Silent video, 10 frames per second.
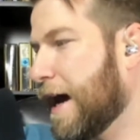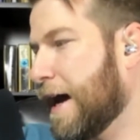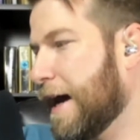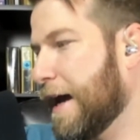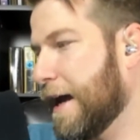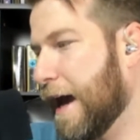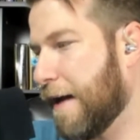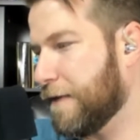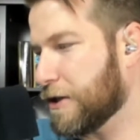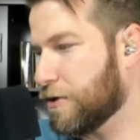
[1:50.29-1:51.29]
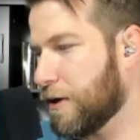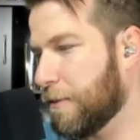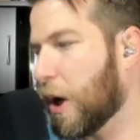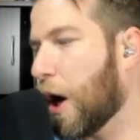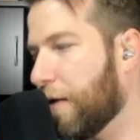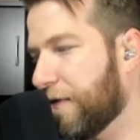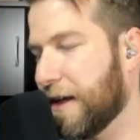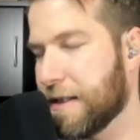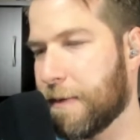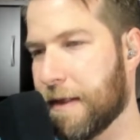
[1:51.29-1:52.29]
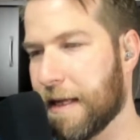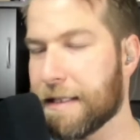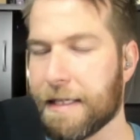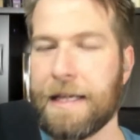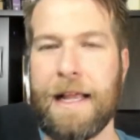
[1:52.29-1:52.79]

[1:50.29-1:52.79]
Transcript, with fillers: I have extreme confidence with it